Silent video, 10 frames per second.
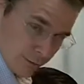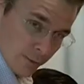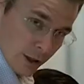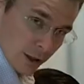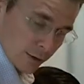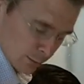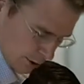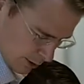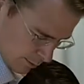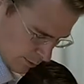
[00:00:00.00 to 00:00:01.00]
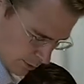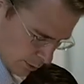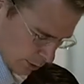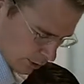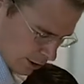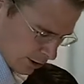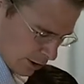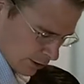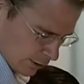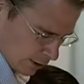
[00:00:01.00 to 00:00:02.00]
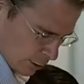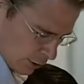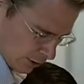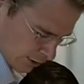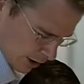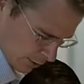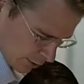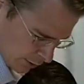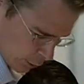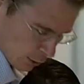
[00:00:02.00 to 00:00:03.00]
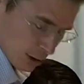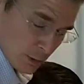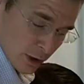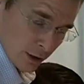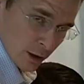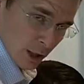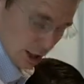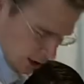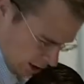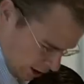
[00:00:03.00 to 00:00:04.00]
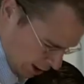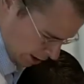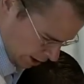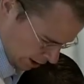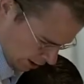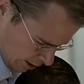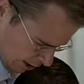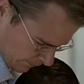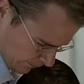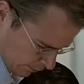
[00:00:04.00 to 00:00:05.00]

of this, where I'm pulling this lower segment toward me, and I'm